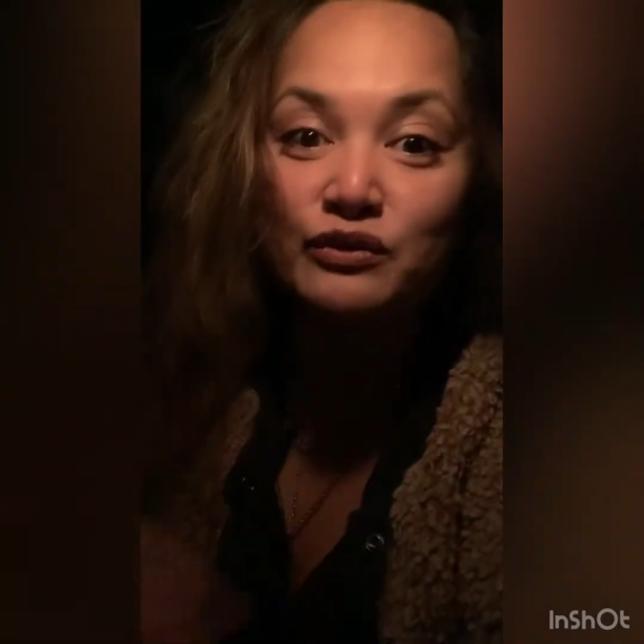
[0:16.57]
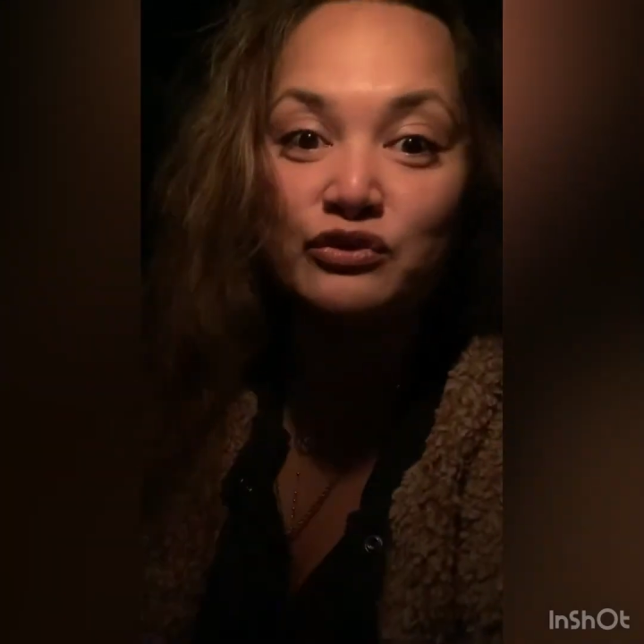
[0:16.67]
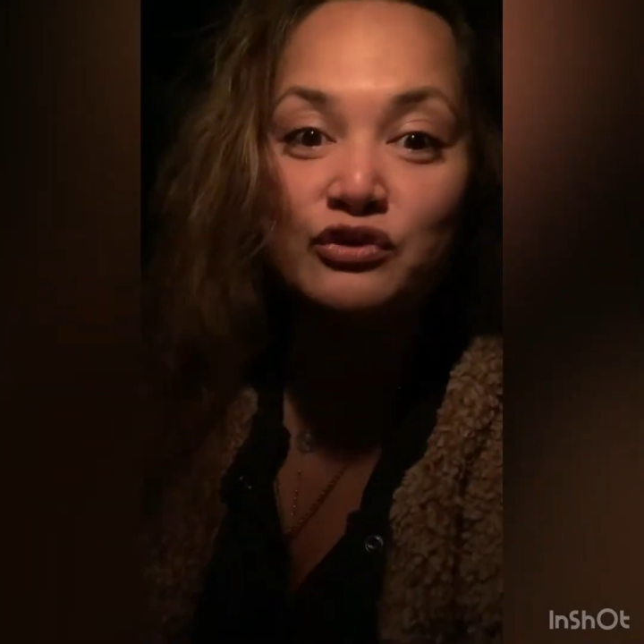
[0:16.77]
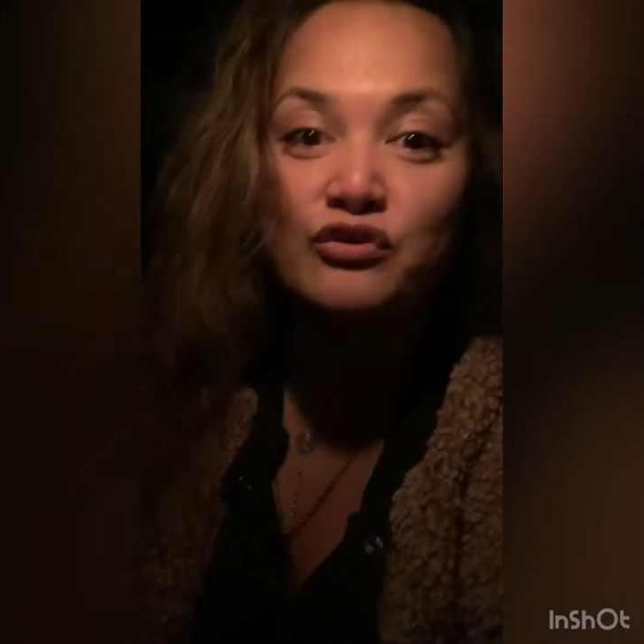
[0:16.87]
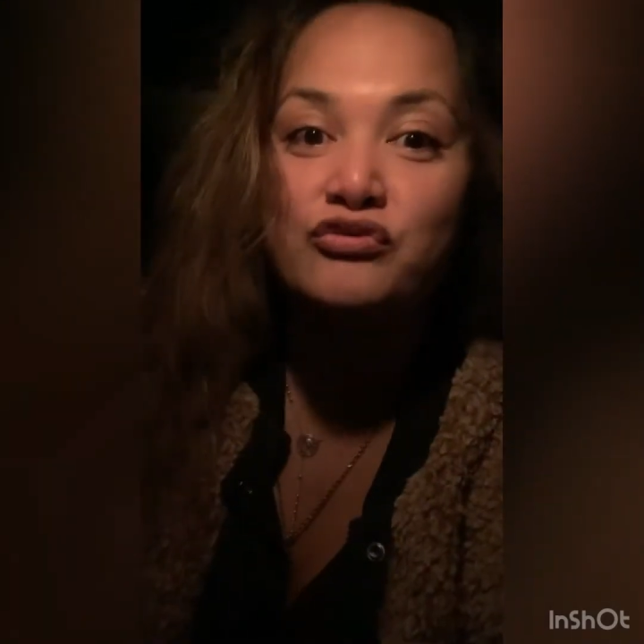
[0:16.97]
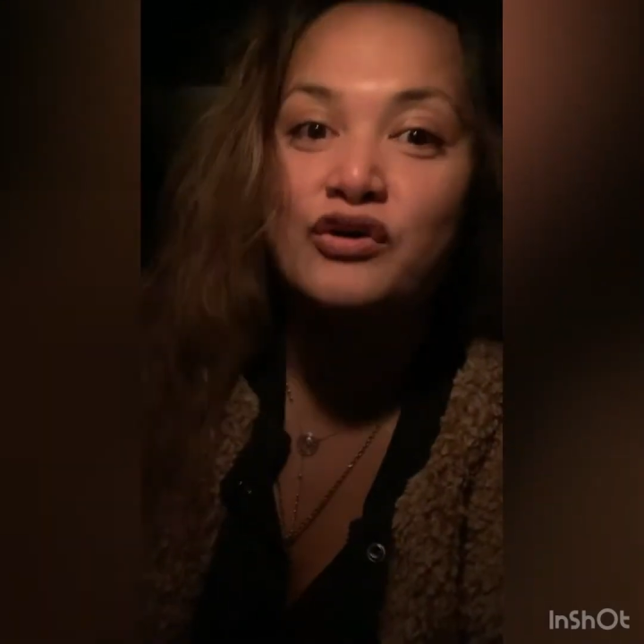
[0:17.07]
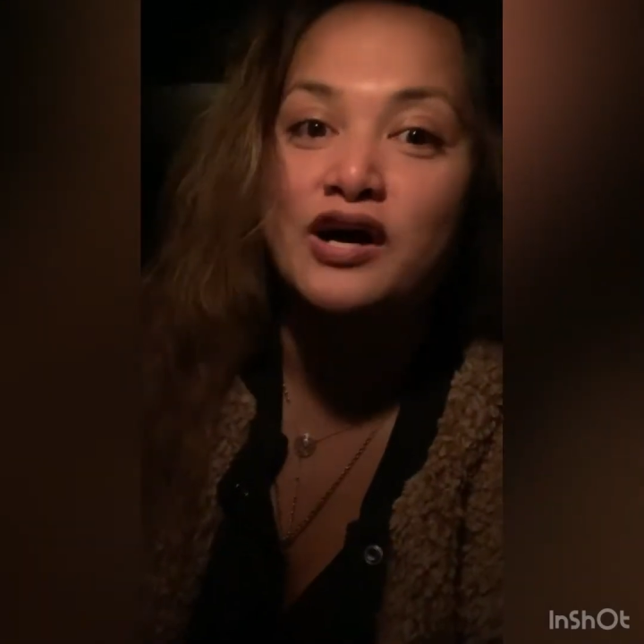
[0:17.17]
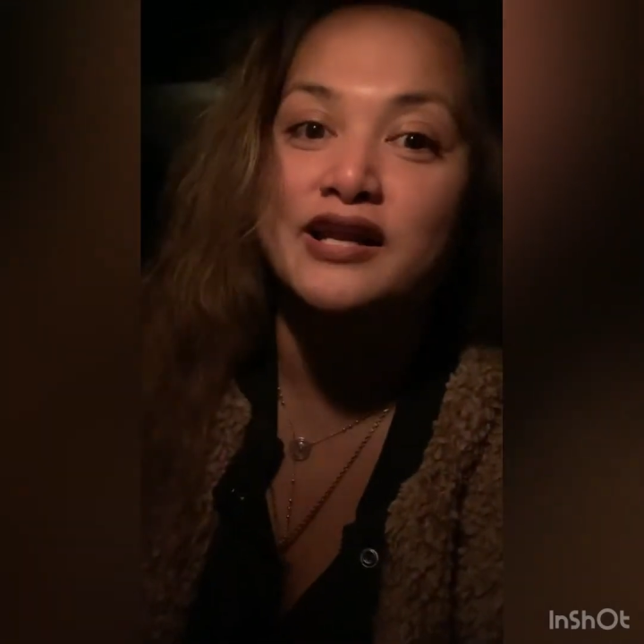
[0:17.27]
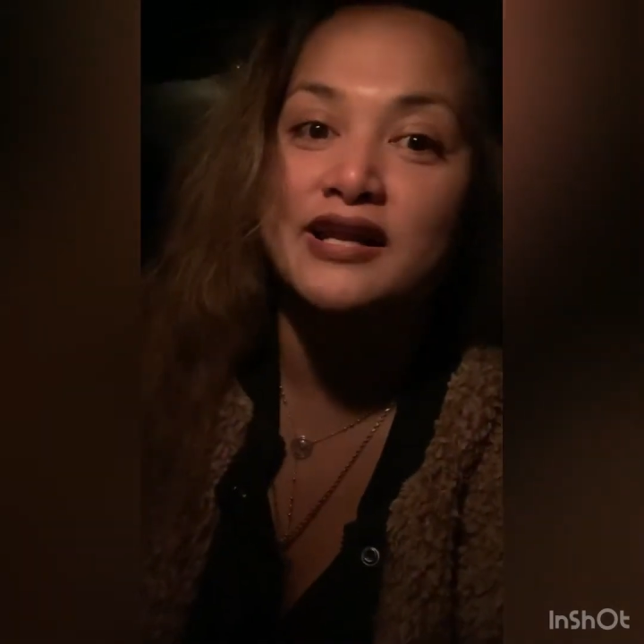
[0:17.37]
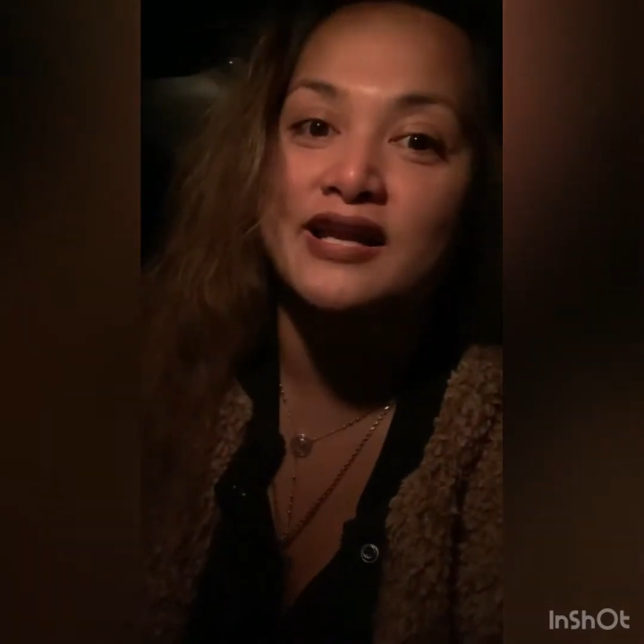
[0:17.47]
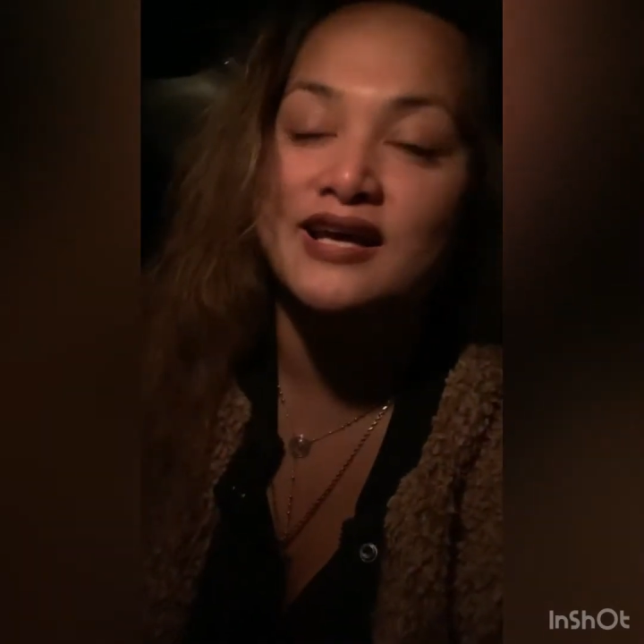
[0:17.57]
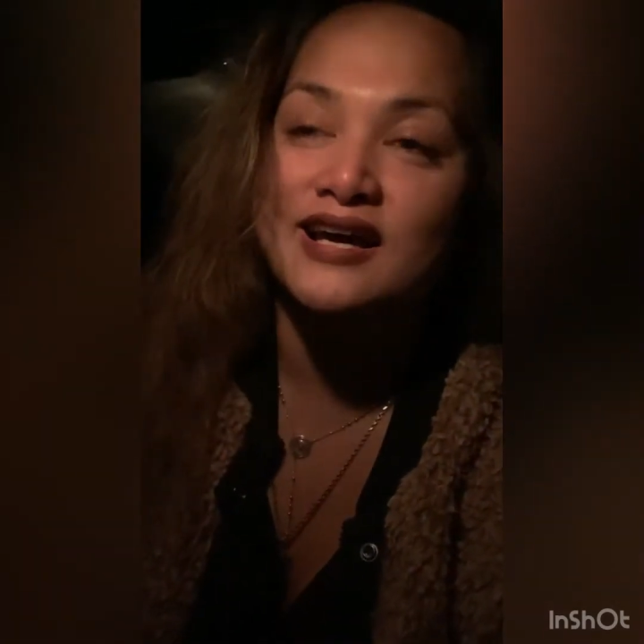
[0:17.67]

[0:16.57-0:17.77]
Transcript: It was so fun.